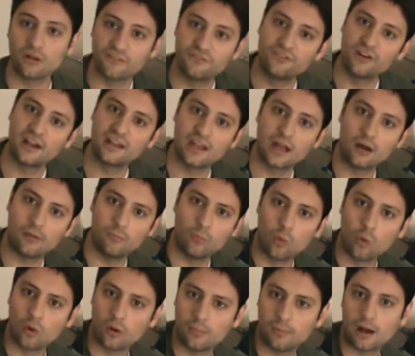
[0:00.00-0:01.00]
to find out
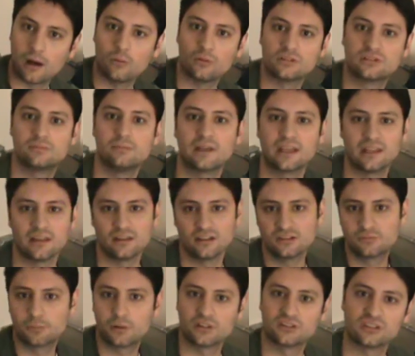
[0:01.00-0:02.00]
more about what's making this
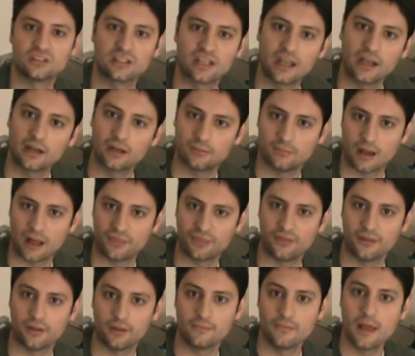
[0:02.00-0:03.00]
person care about
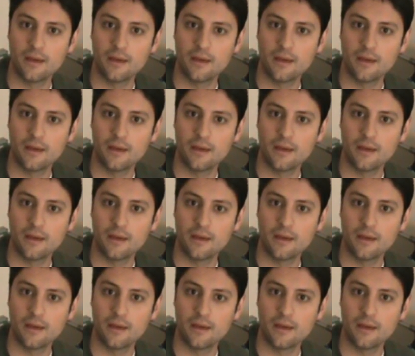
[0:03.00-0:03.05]
them